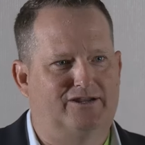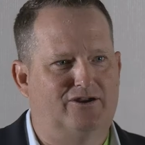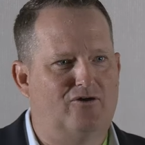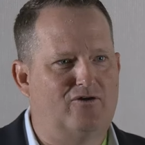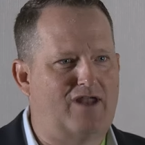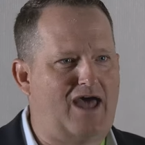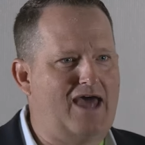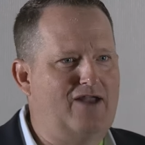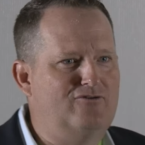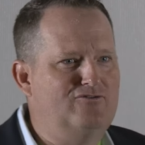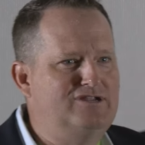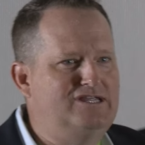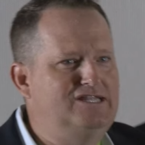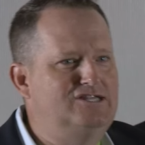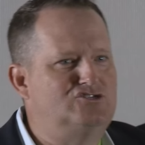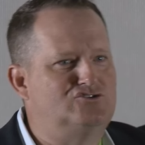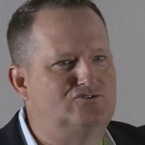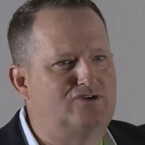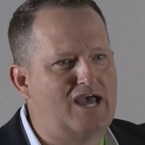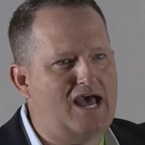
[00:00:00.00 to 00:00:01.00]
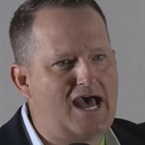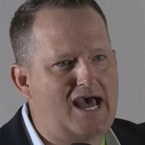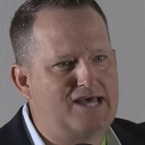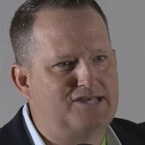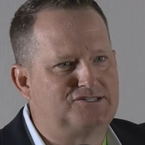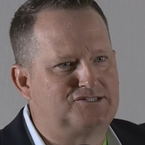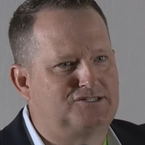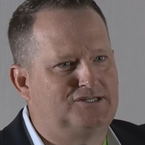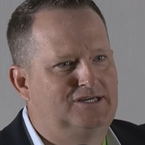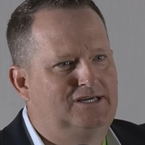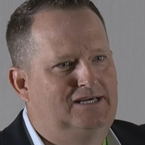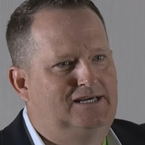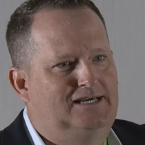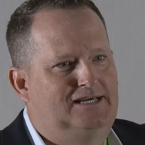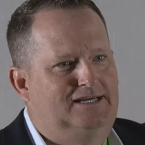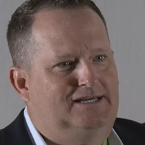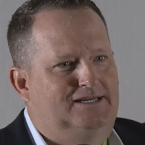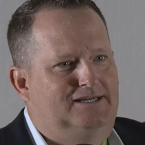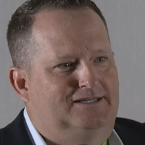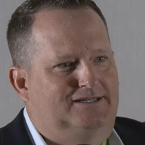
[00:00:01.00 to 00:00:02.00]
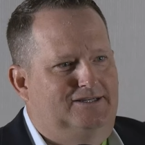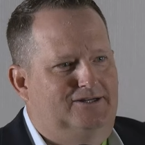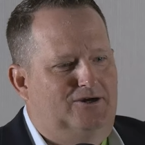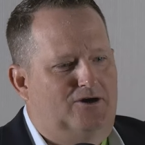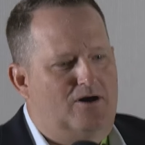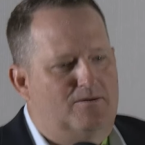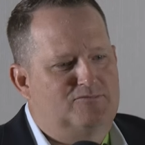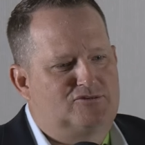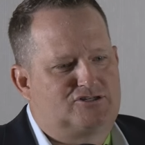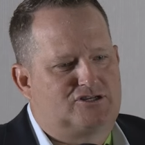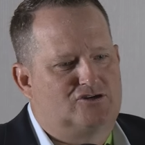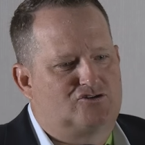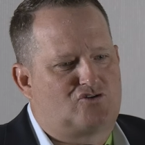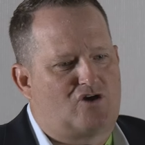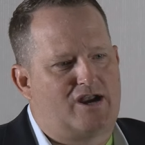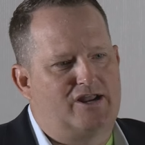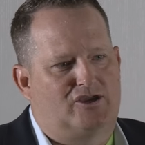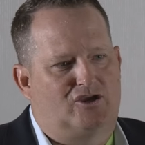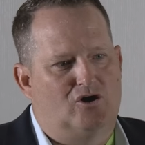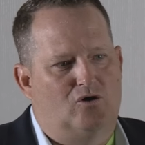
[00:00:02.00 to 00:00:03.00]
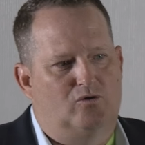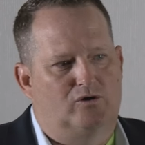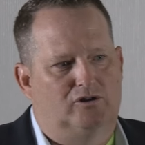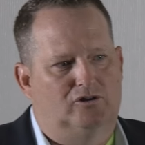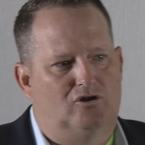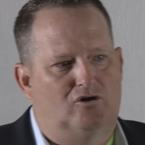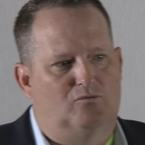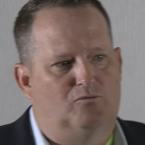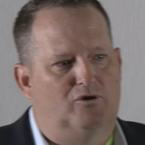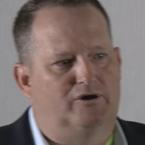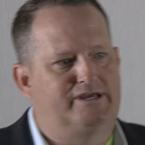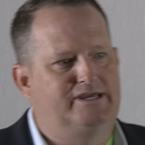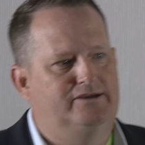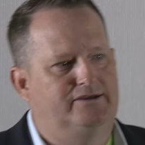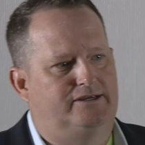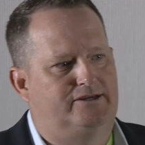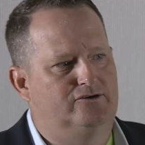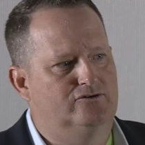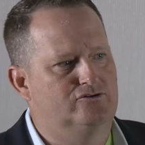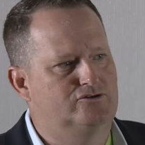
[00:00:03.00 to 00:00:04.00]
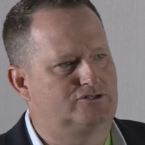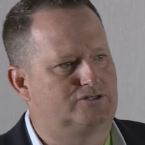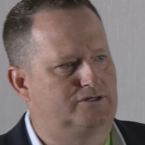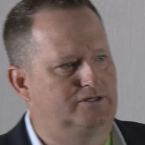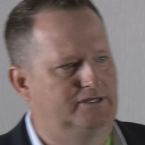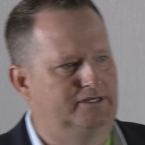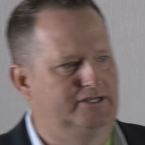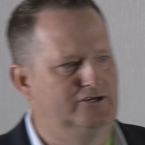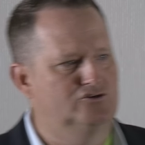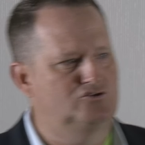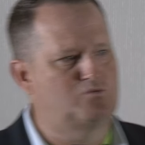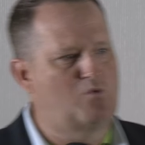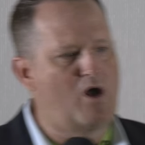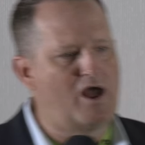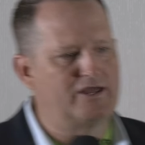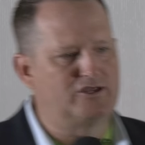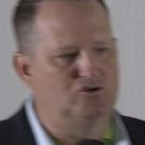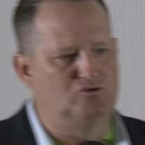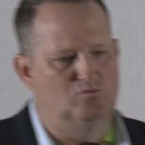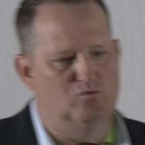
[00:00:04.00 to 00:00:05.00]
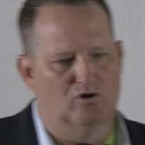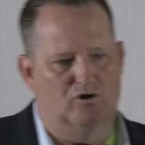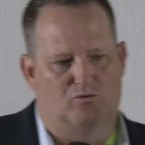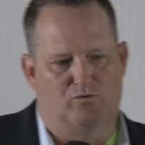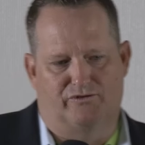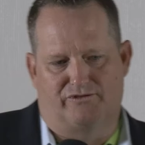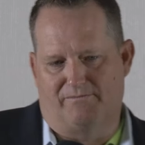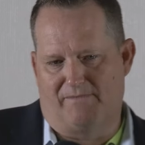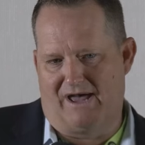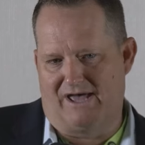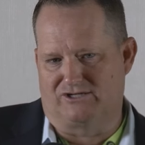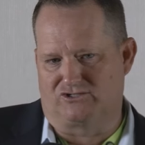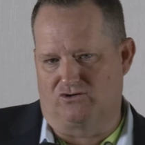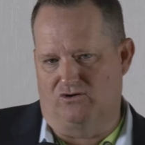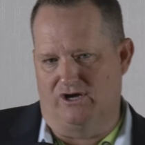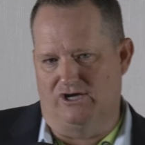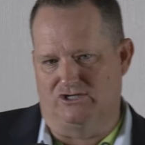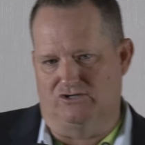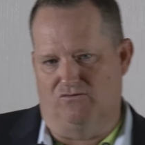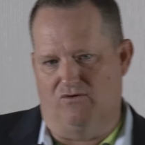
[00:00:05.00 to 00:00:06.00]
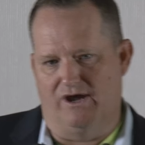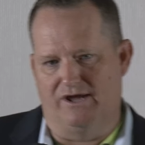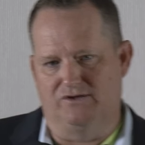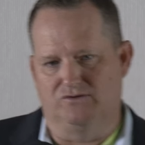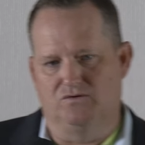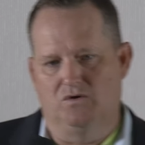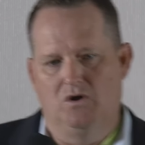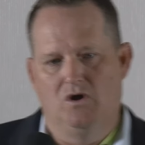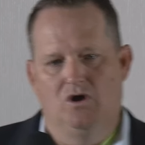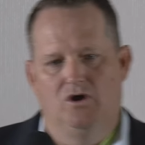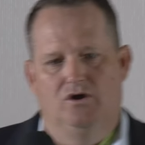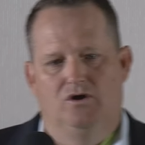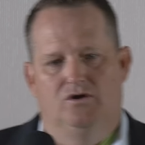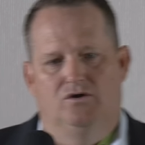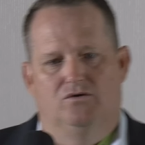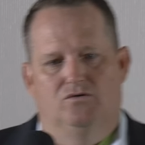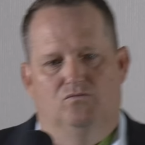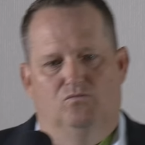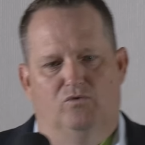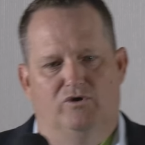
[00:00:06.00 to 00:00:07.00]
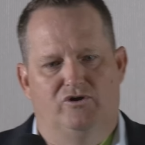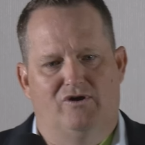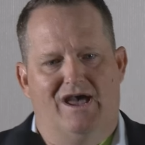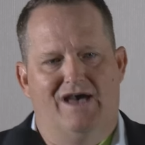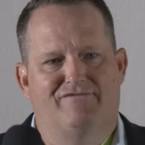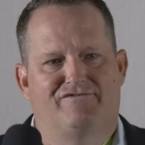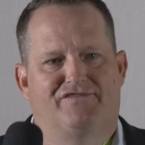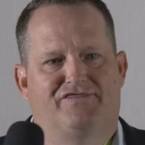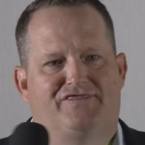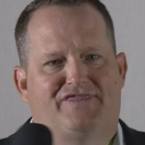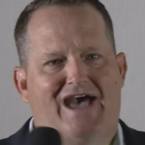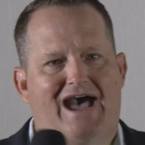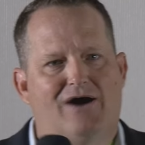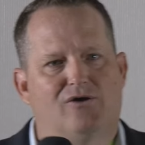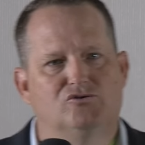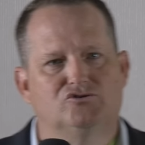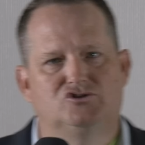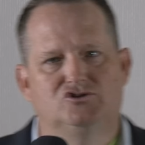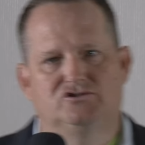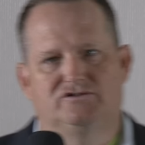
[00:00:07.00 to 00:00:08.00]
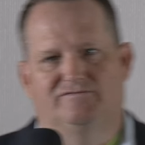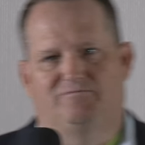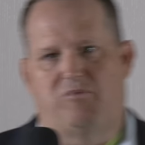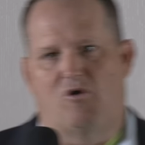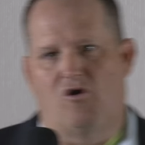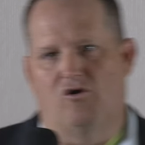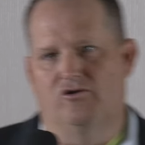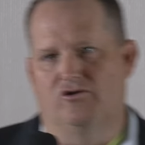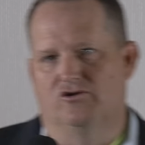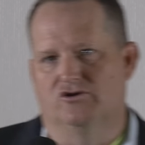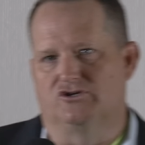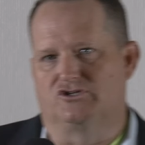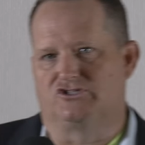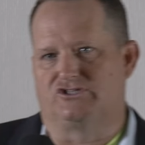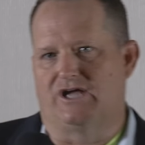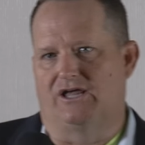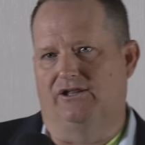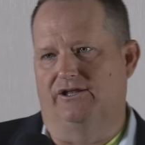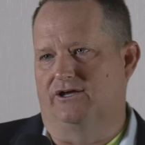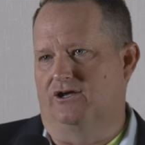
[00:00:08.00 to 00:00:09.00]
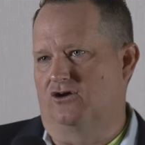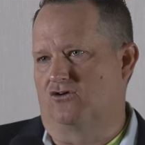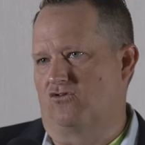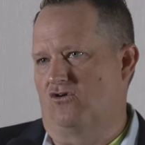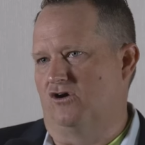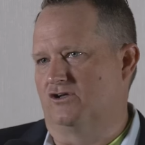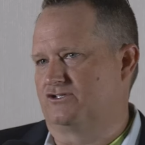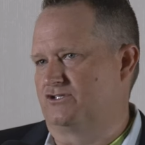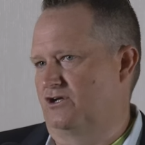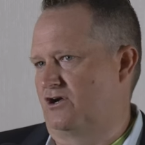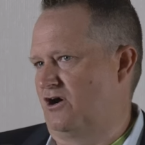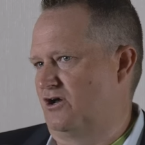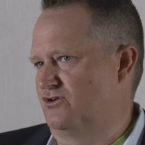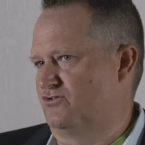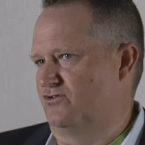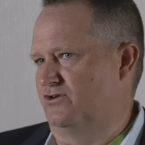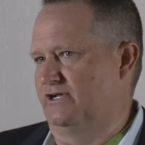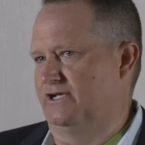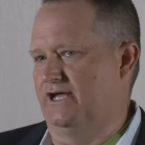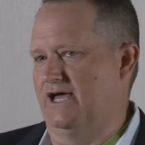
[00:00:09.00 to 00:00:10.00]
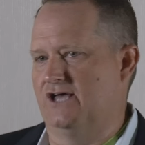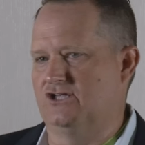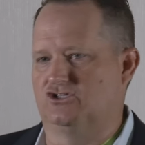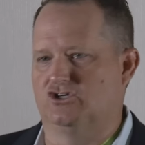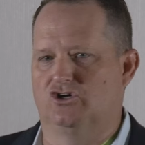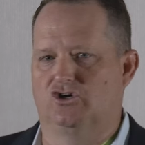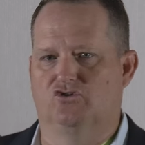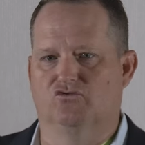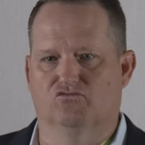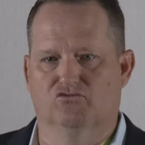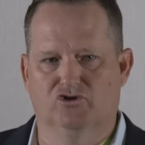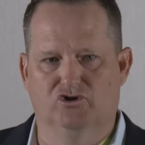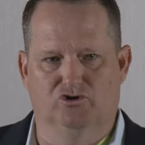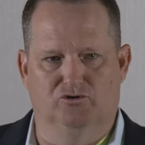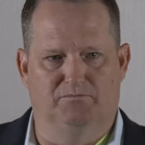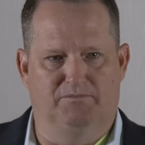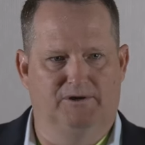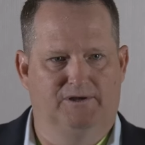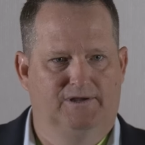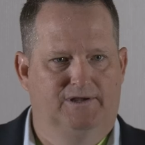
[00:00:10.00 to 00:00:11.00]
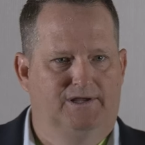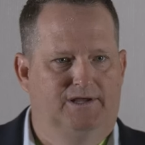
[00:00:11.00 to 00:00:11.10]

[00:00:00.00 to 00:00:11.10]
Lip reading: You know what? I don't need you guys. I'm just going to try to go it alone. Well, here's why you work with a master agent, right? When you have thousands of partners selling across the country as a group,